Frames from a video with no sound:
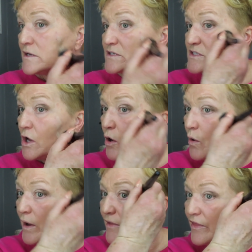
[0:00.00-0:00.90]

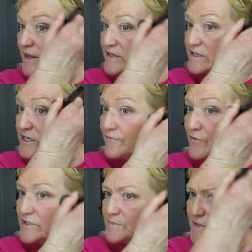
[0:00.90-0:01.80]
So the
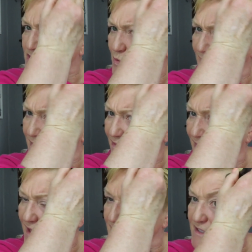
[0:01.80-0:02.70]
difference between
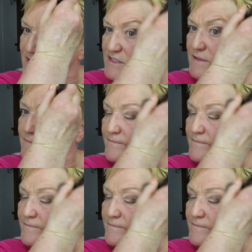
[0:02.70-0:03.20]
these,